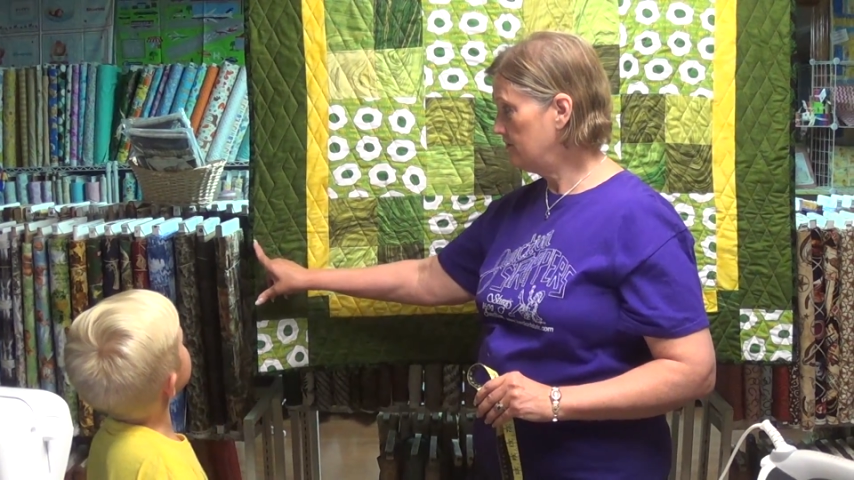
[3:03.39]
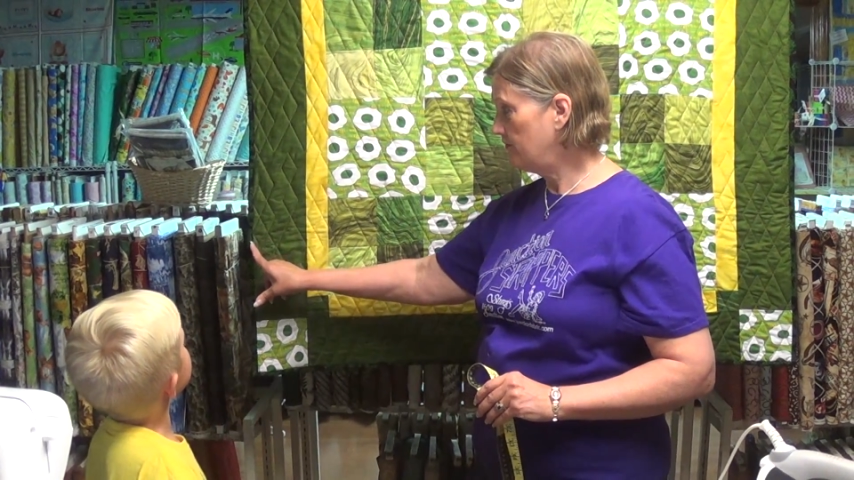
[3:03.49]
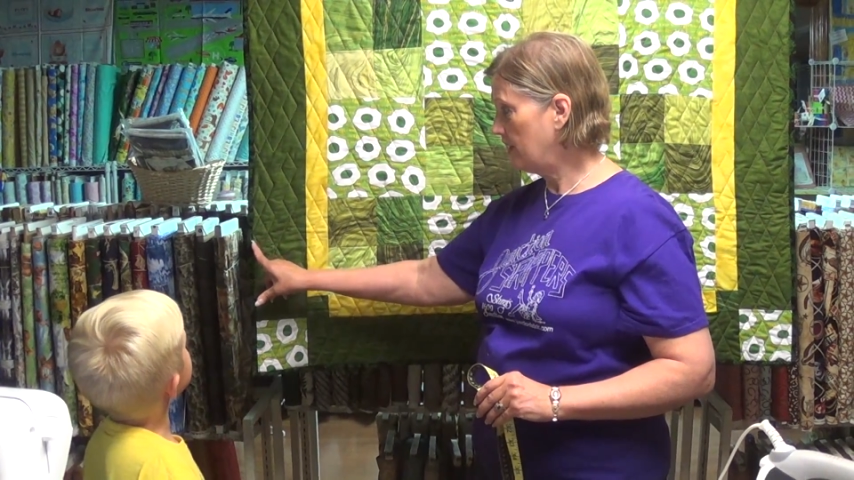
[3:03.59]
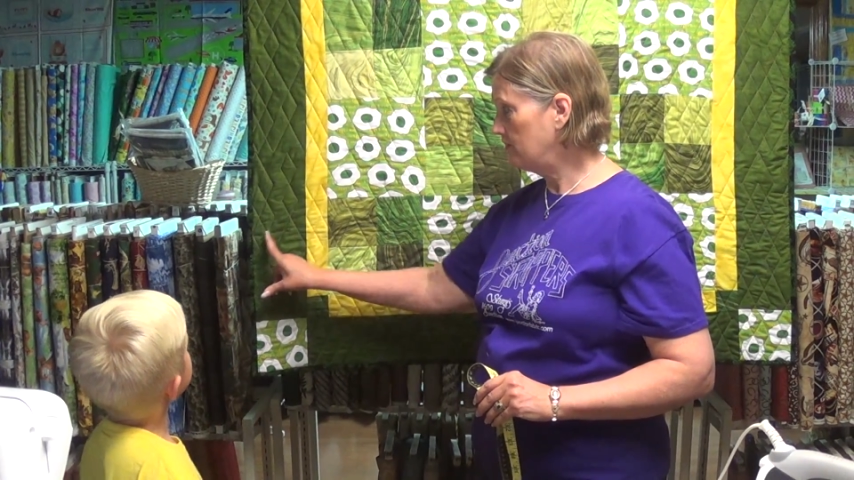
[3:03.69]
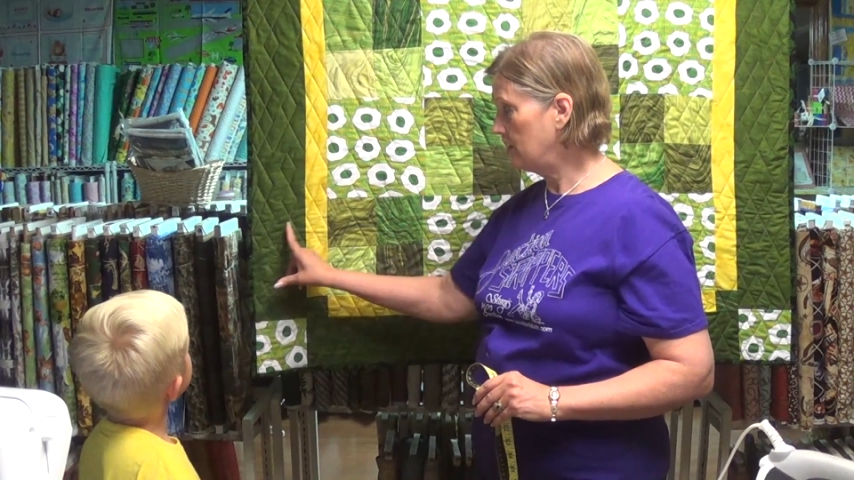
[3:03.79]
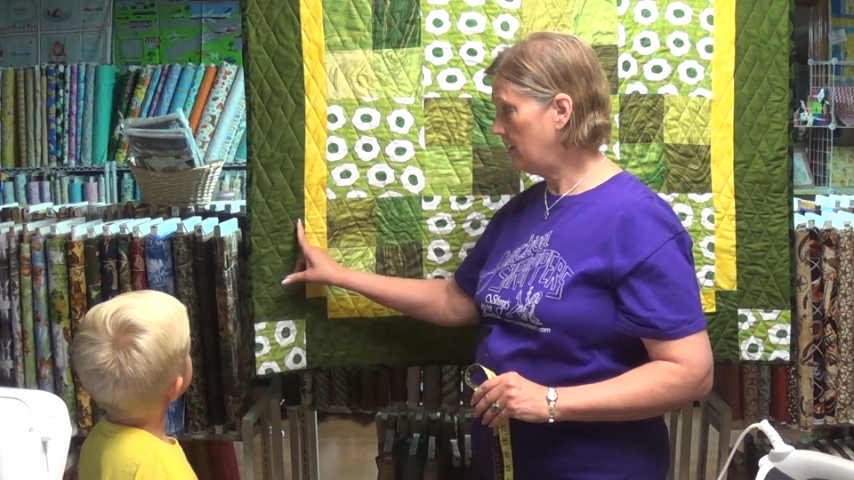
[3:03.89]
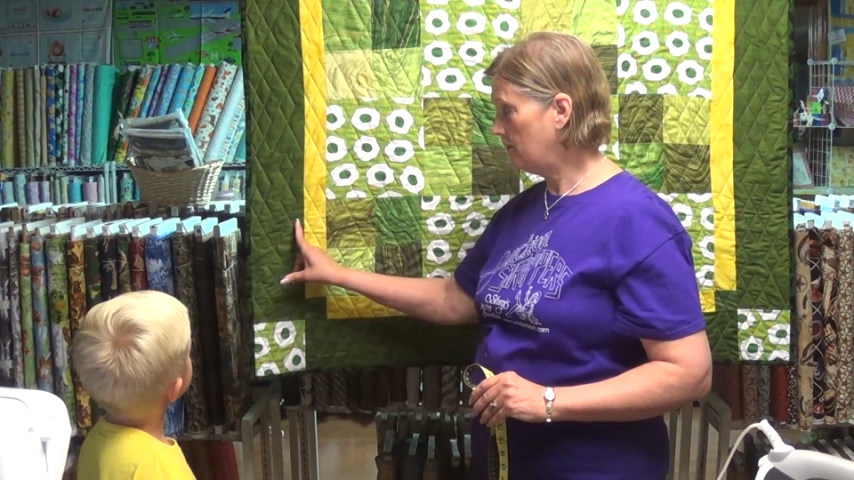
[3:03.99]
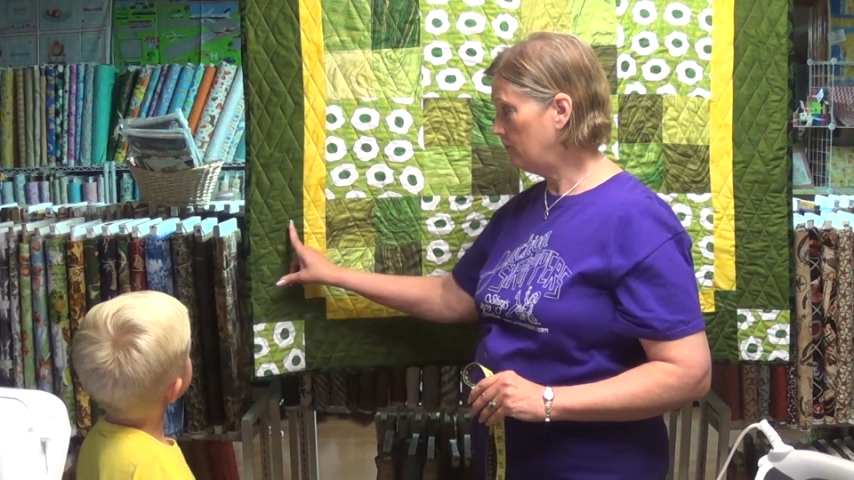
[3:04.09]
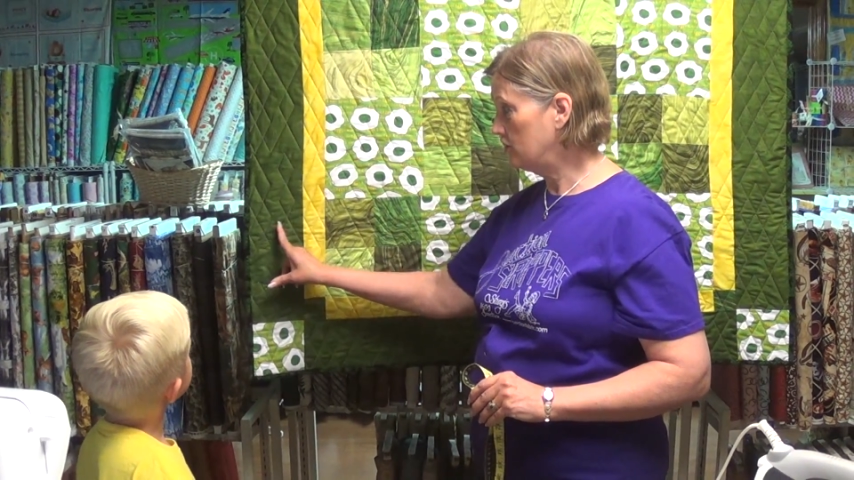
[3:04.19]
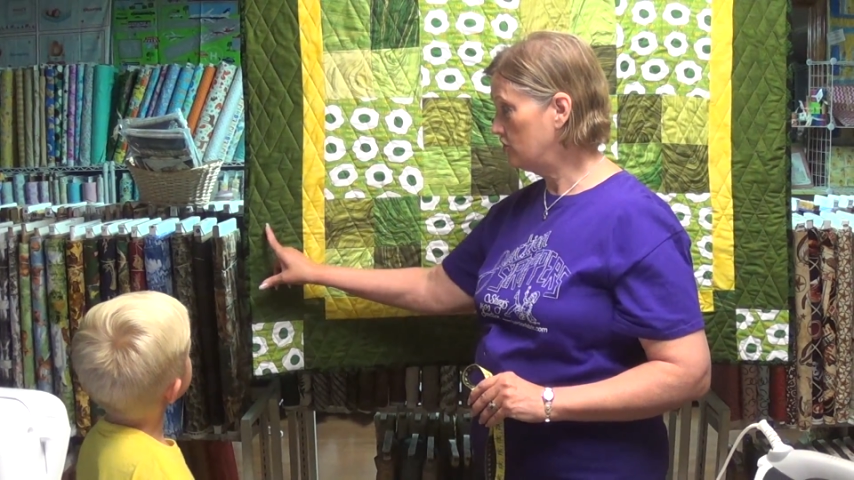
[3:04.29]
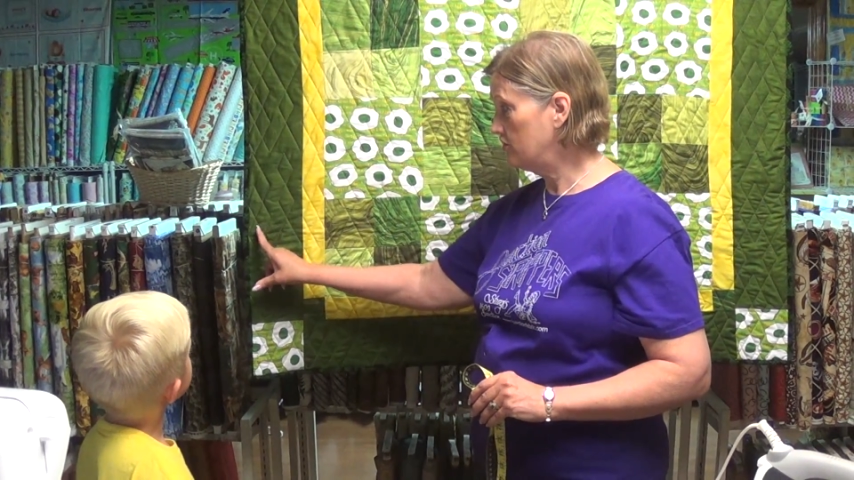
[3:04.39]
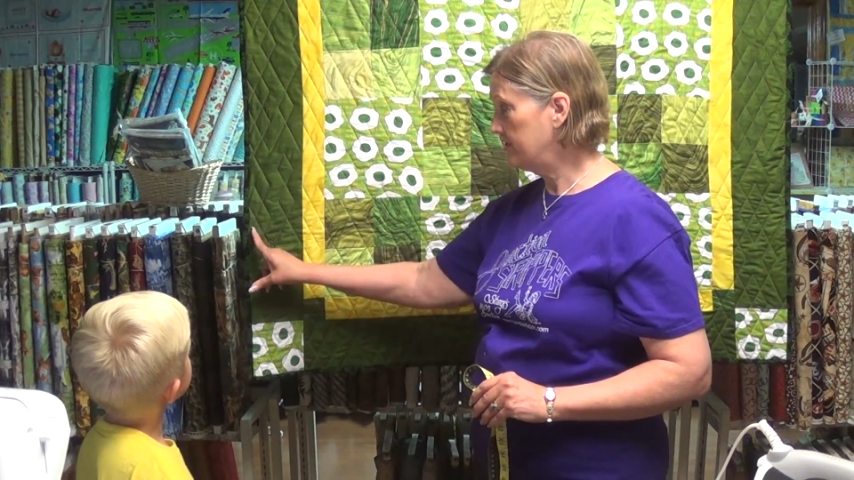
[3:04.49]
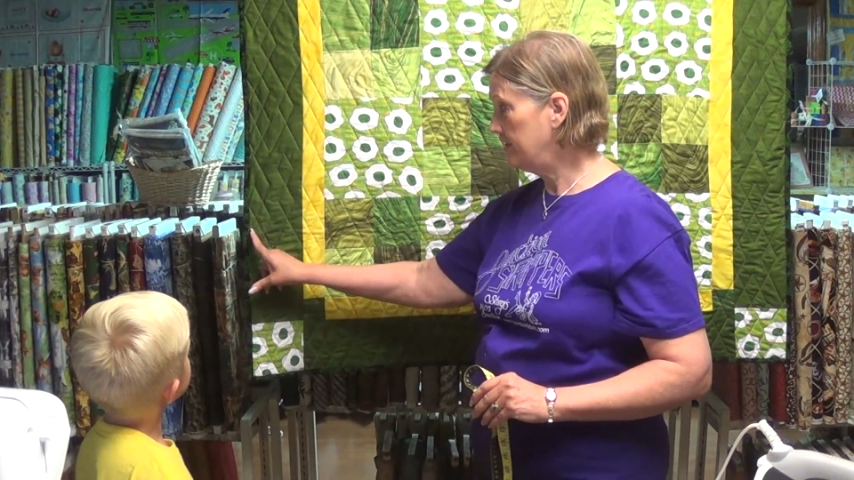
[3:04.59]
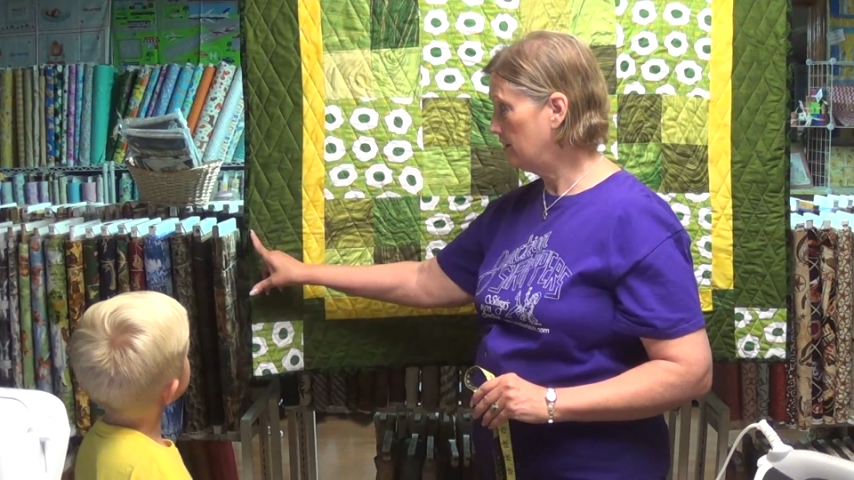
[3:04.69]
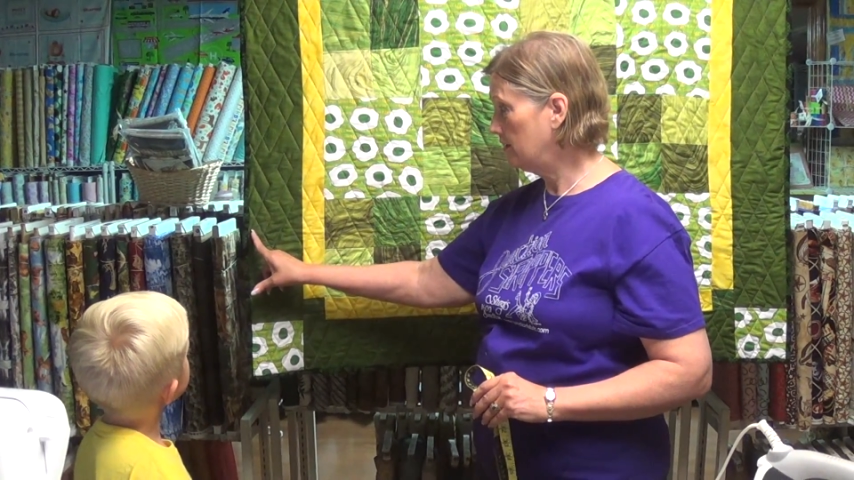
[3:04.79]
5.5 inches
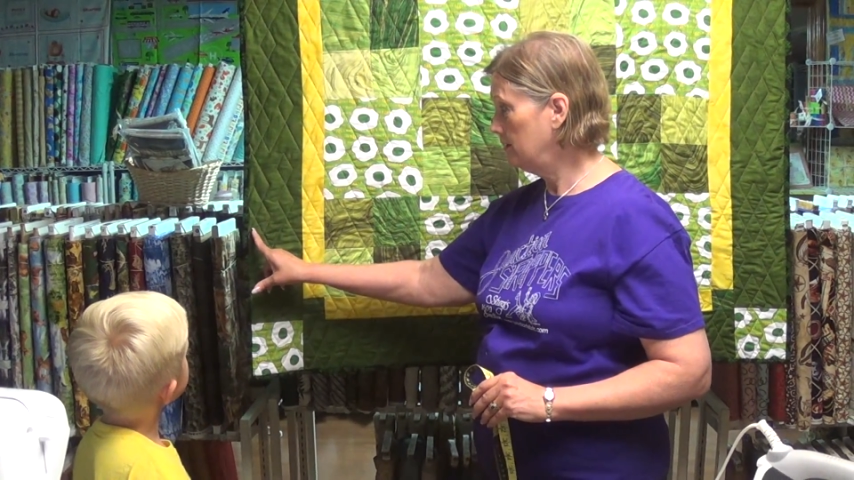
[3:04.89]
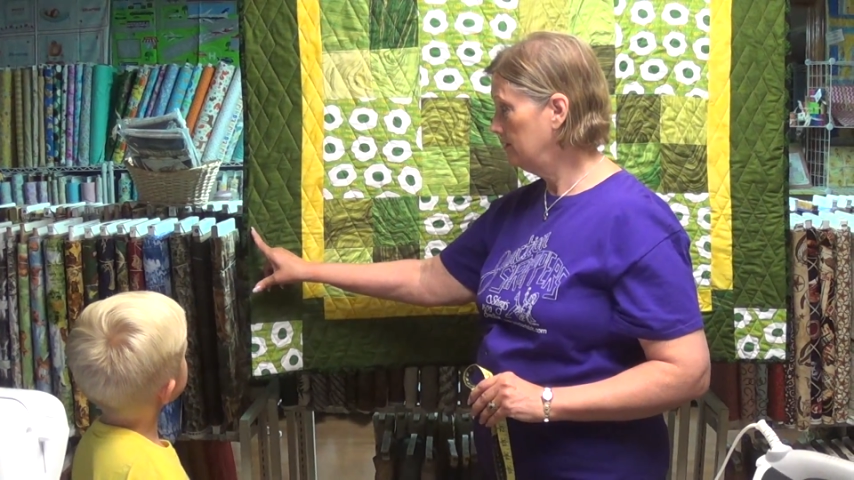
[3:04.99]
here,